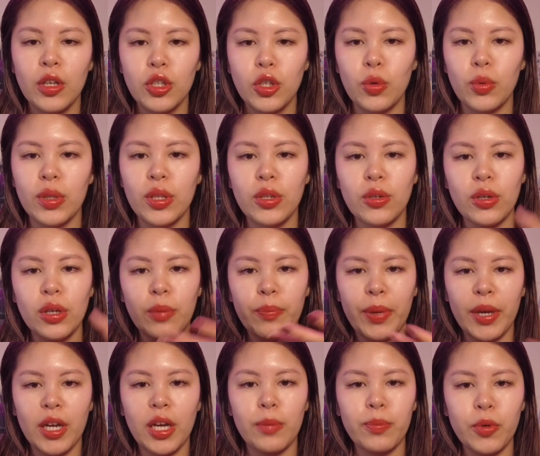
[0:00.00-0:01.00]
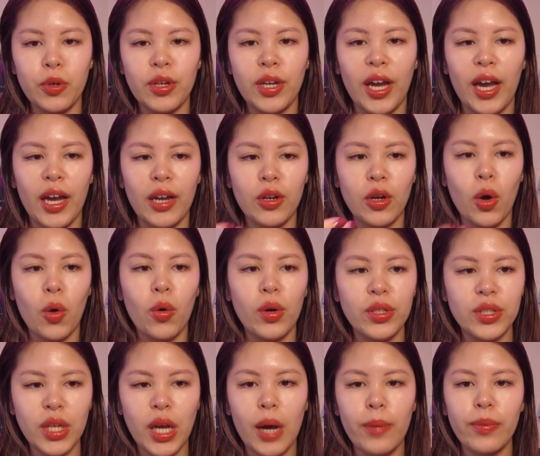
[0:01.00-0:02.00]
You would literally pick up your cat, go
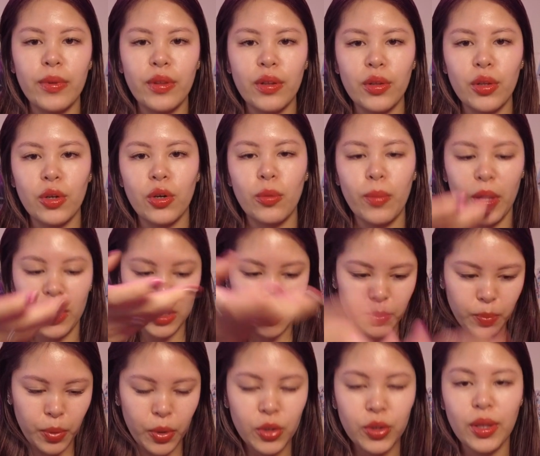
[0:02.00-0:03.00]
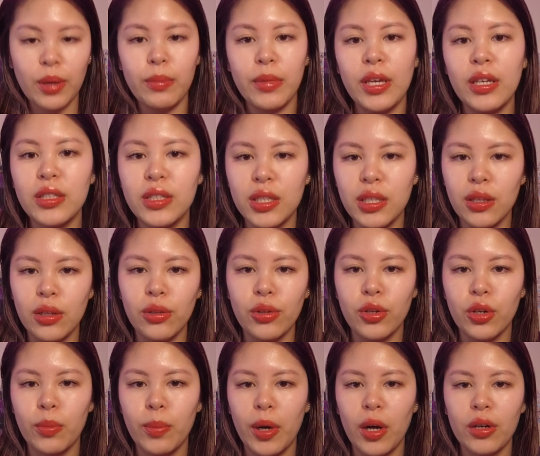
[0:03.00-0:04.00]
on top of the litter box, put them into the
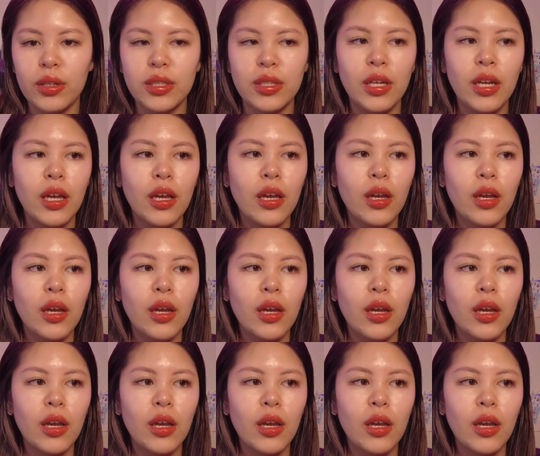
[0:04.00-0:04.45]
litter box.